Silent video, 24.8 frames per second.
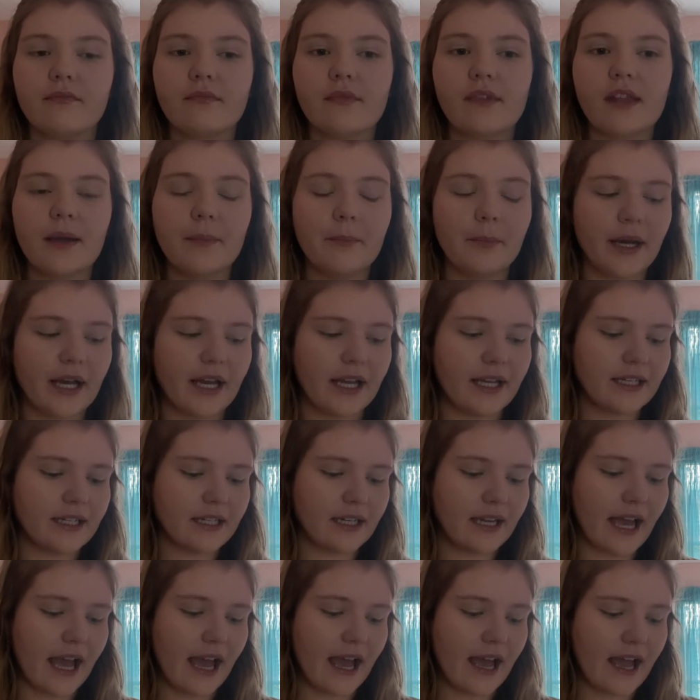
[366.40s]
But
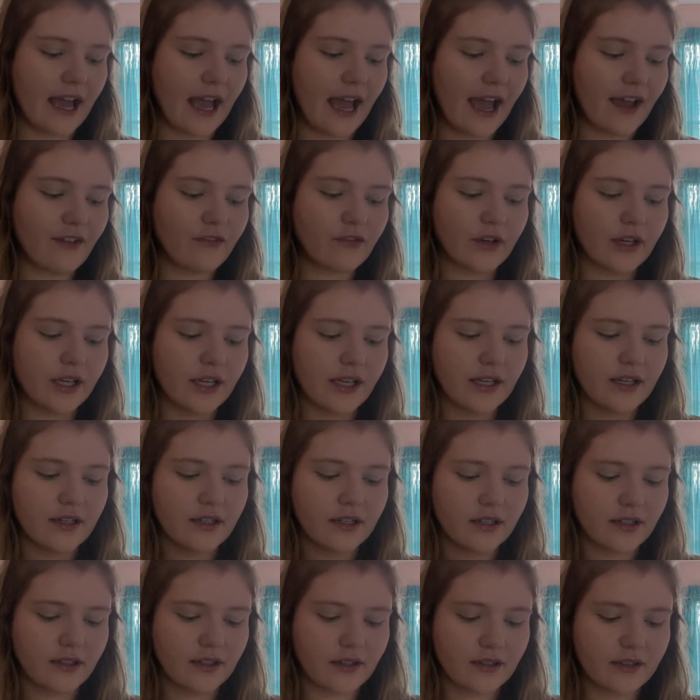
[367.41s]
every
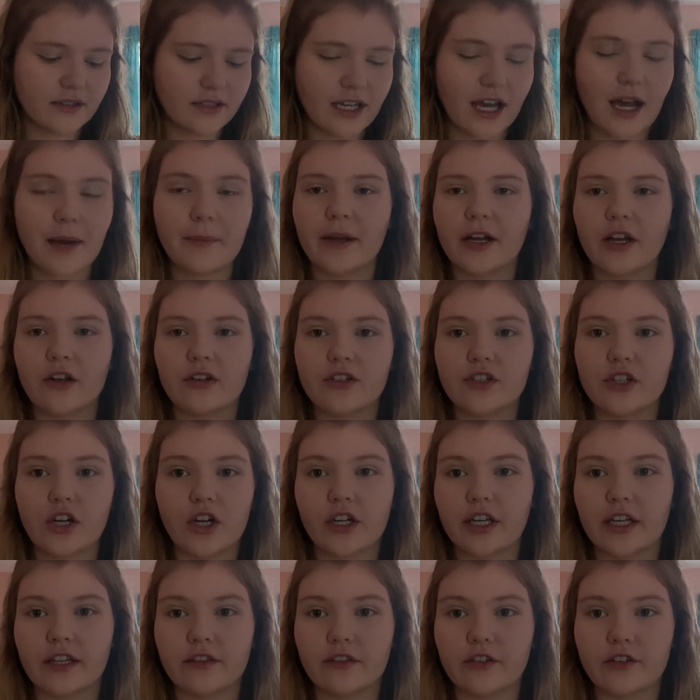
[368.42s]
time I go to
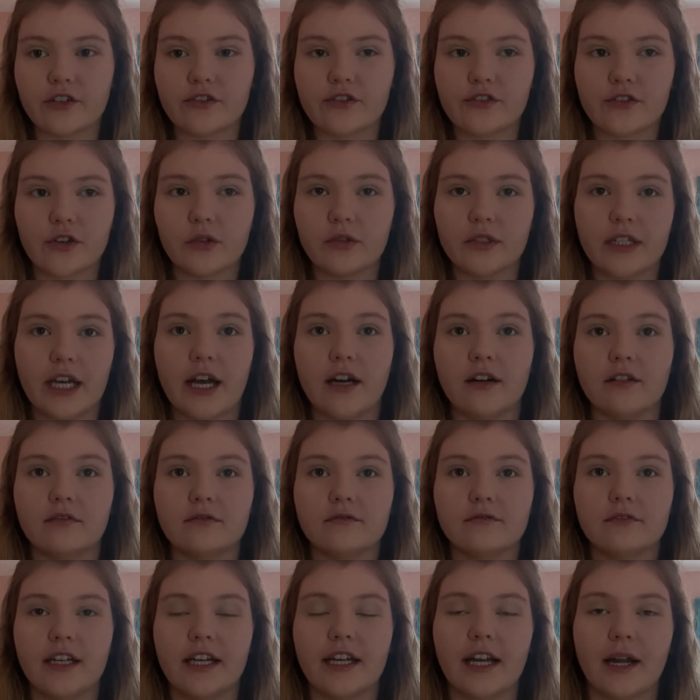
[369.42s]
Target, they're sold out.
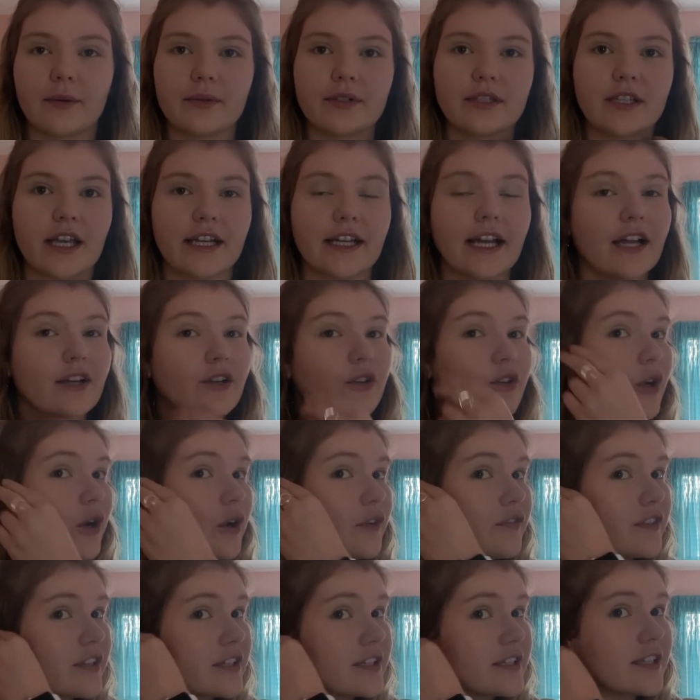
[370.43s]
And I was like, I don't know
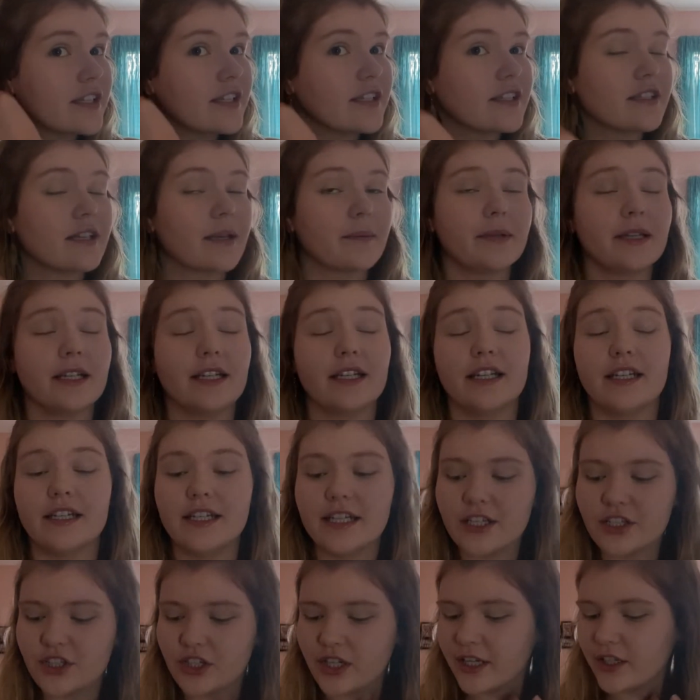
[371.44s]
if this is limited
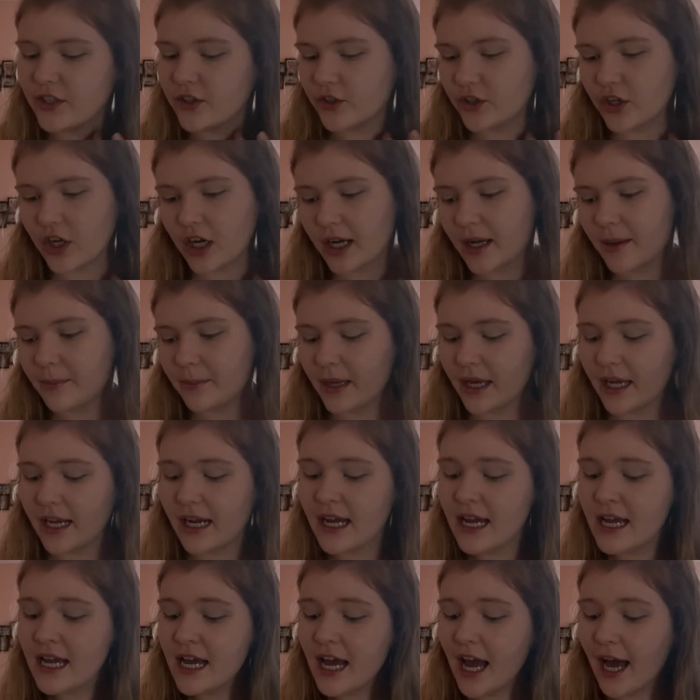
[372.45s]
edition or not, but
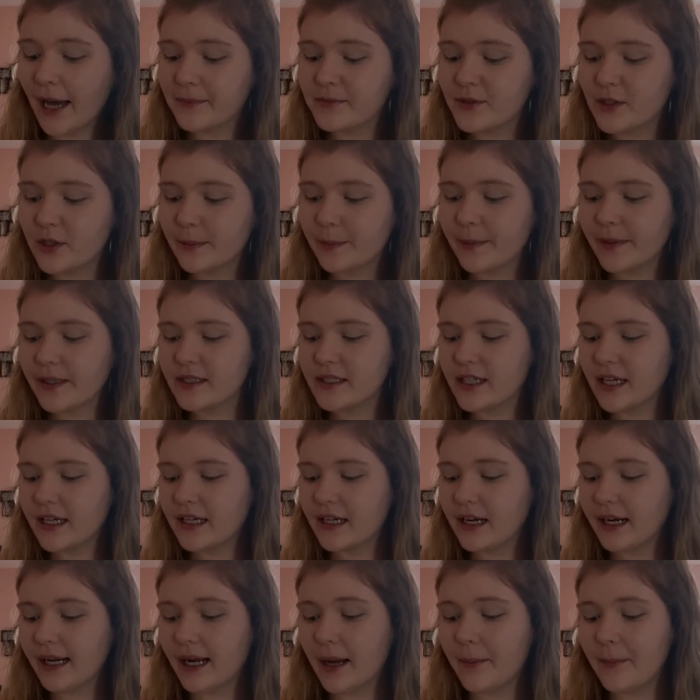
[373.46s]
I'm super excited
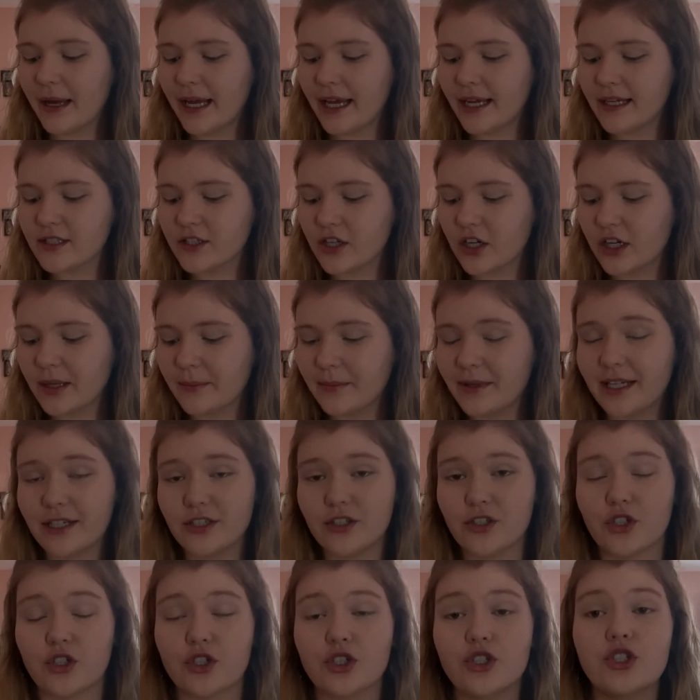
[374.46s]
I got my hands on it because
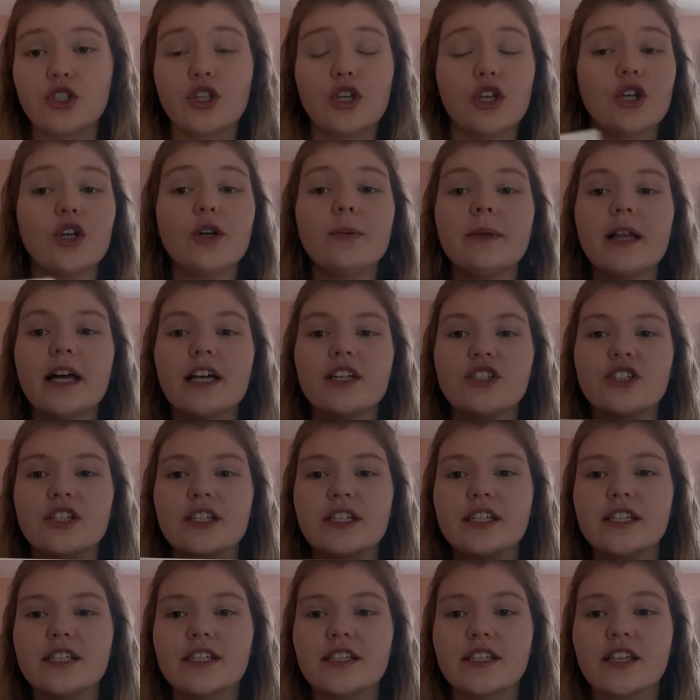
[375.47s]
there's 2
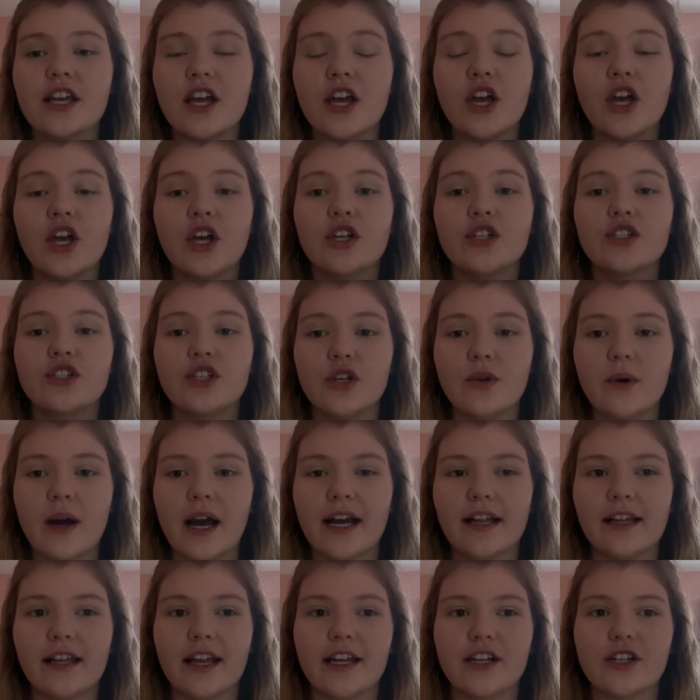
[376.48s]
blushes, 2
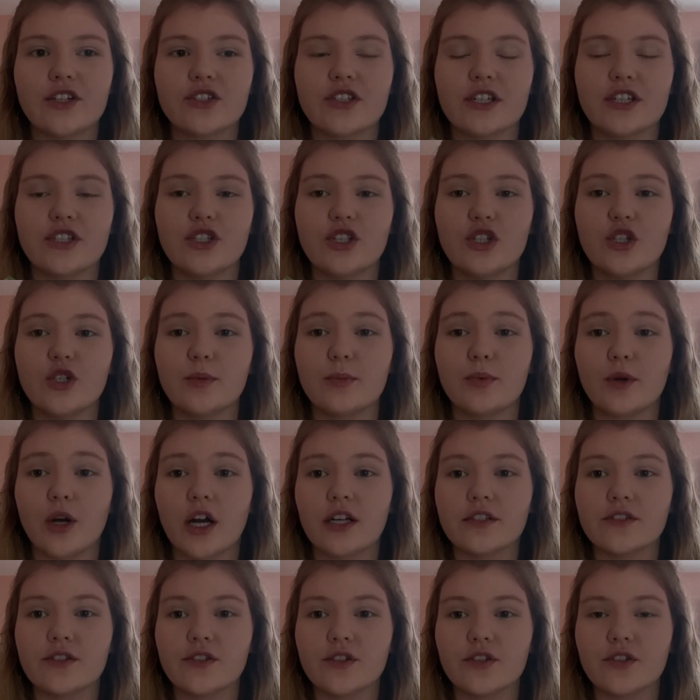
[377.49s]
highlighters, and 2
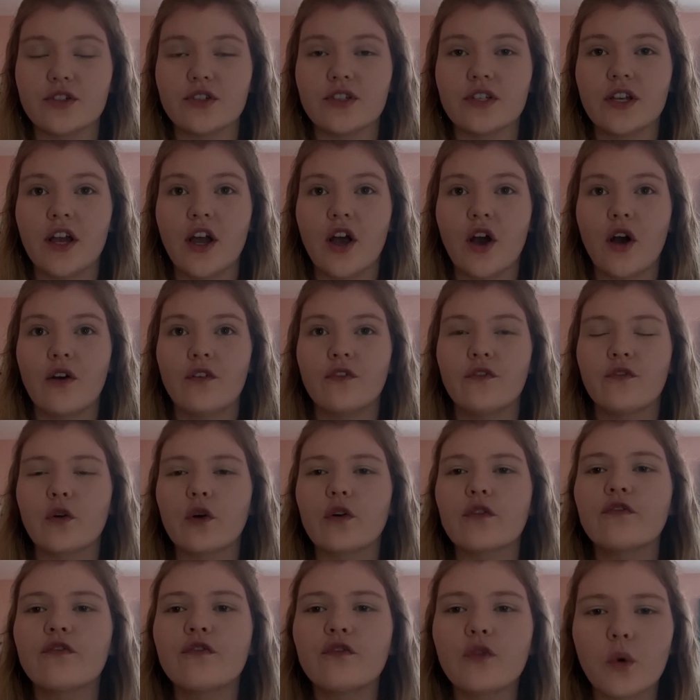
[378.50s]
bronzers for
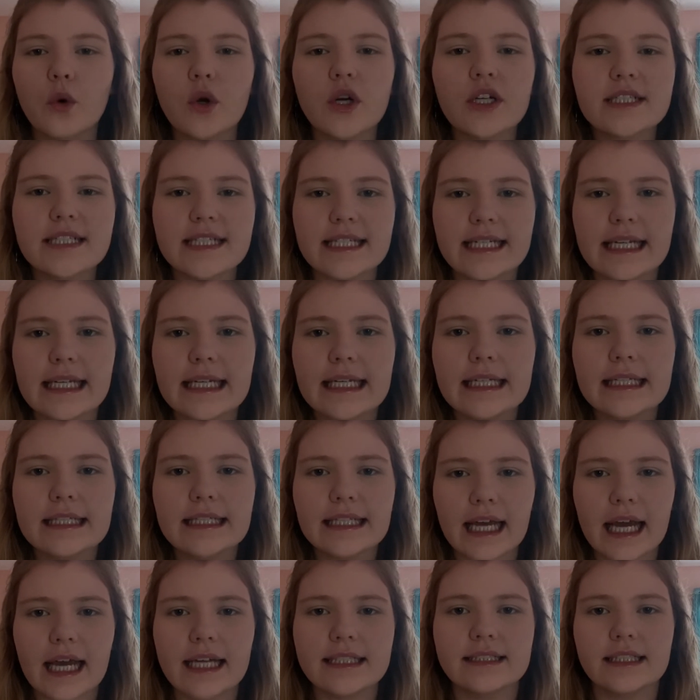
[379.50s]

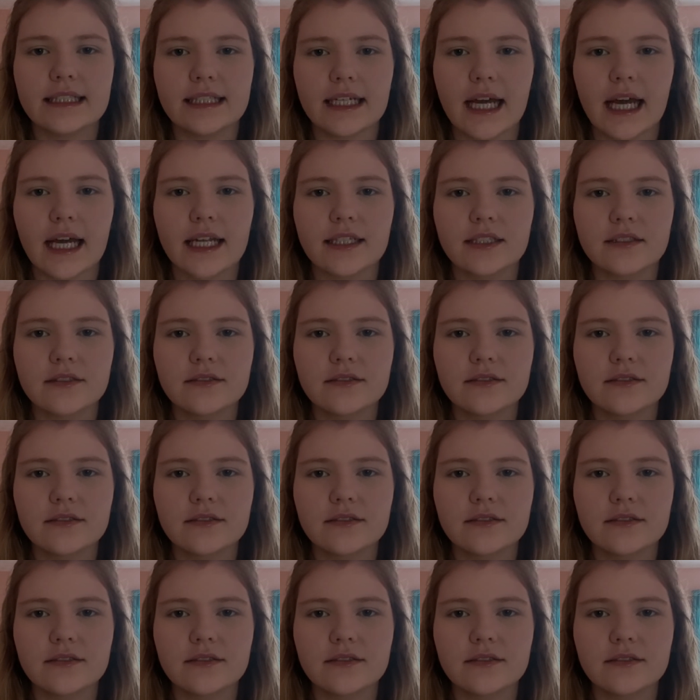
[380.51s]
$14.99.